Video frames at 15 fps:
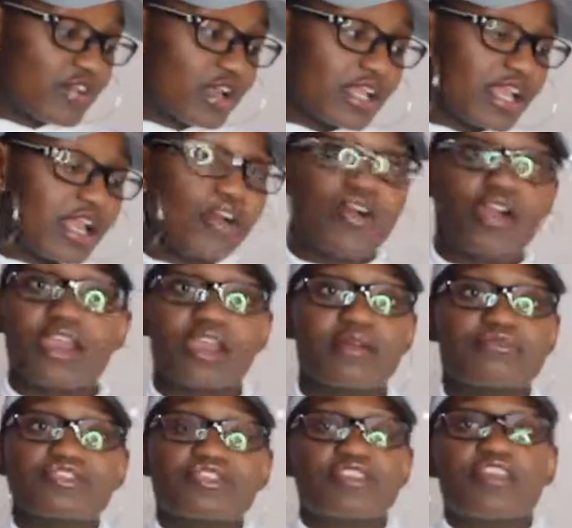right now and
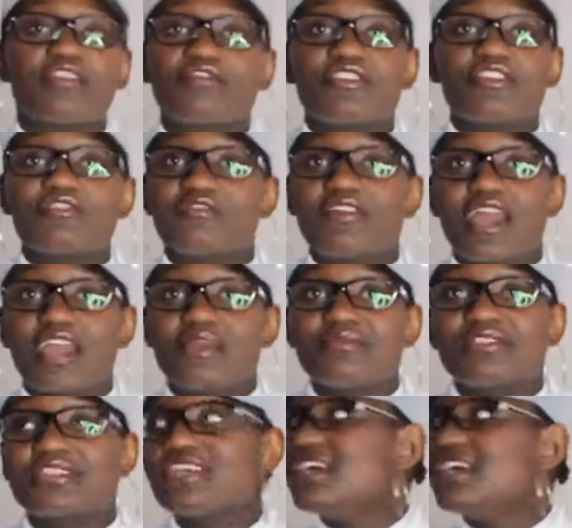I'm just loving the vibes